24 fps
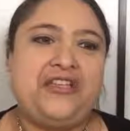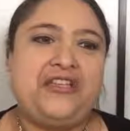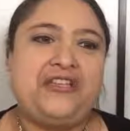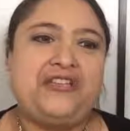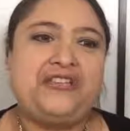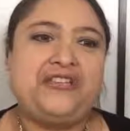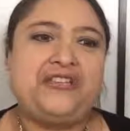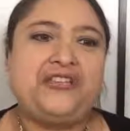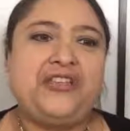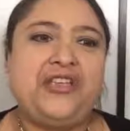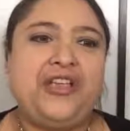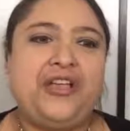
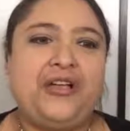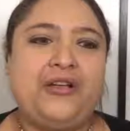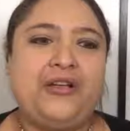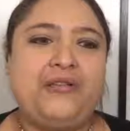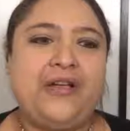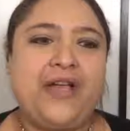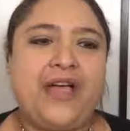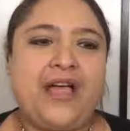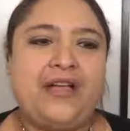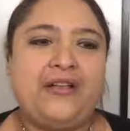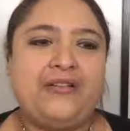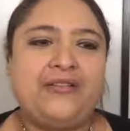
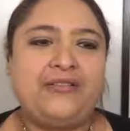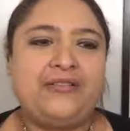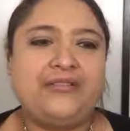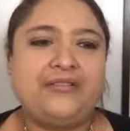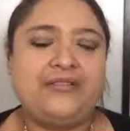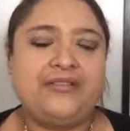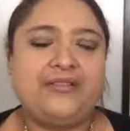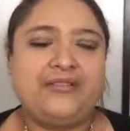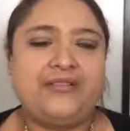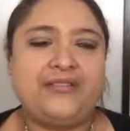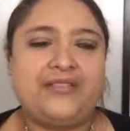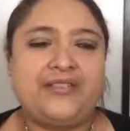So
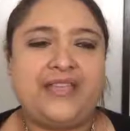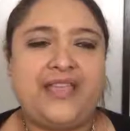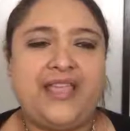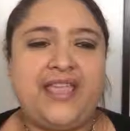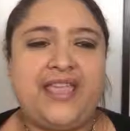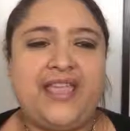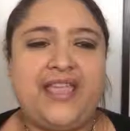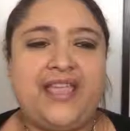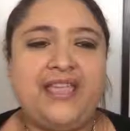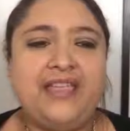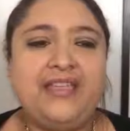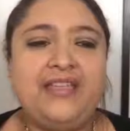I'll
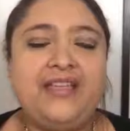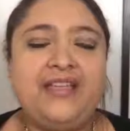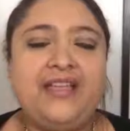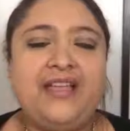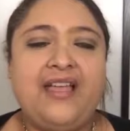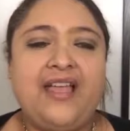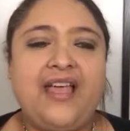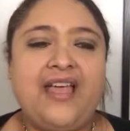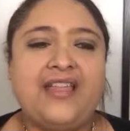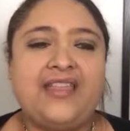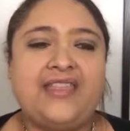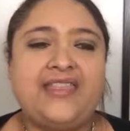say,
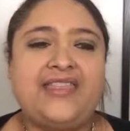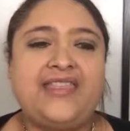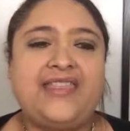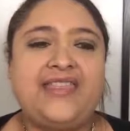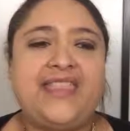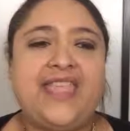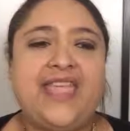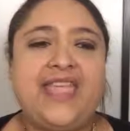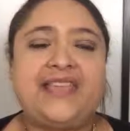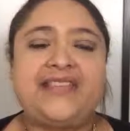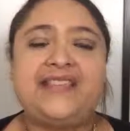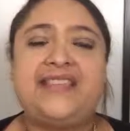
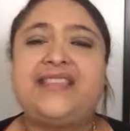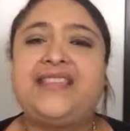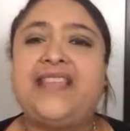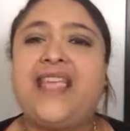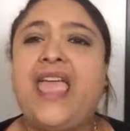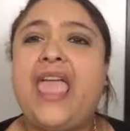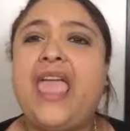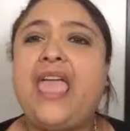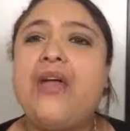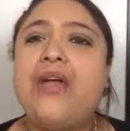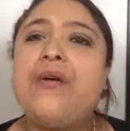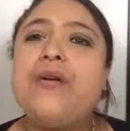
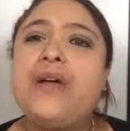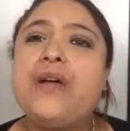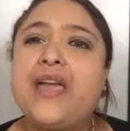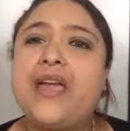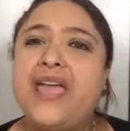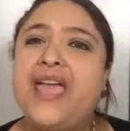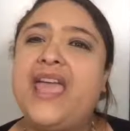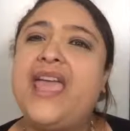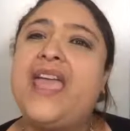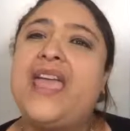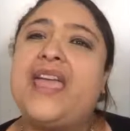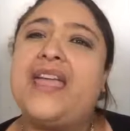deseo
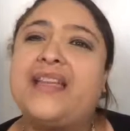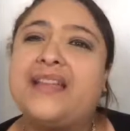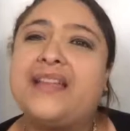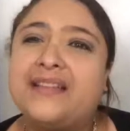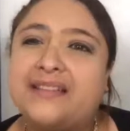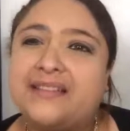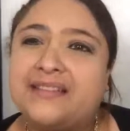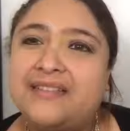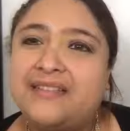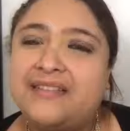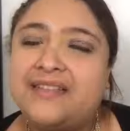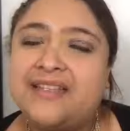que.
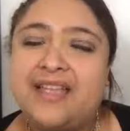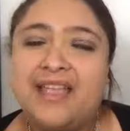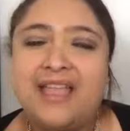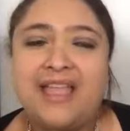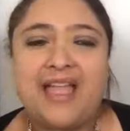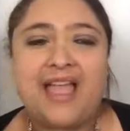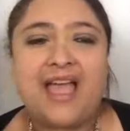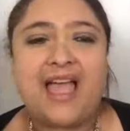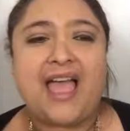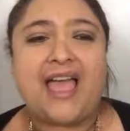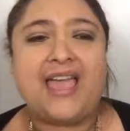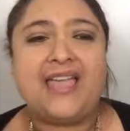
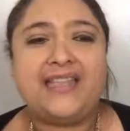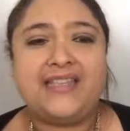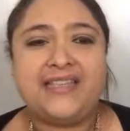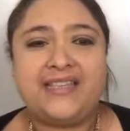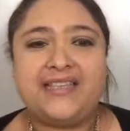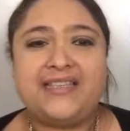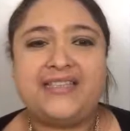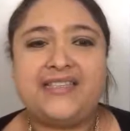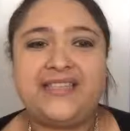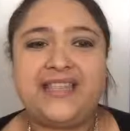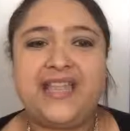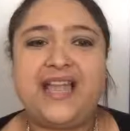I
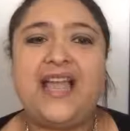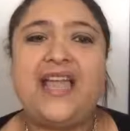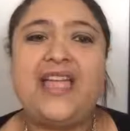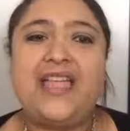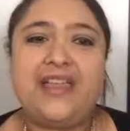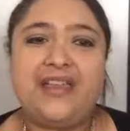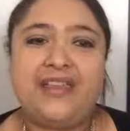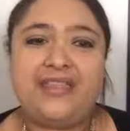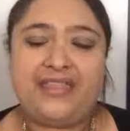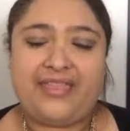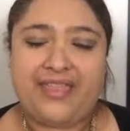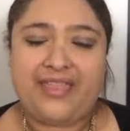
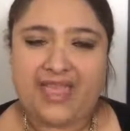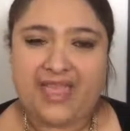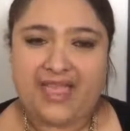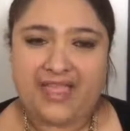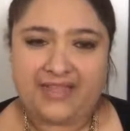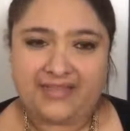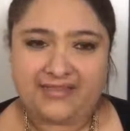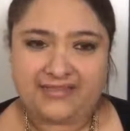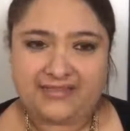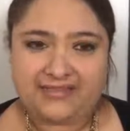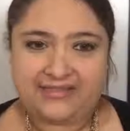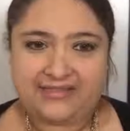desire
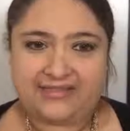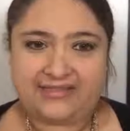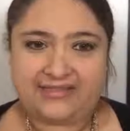that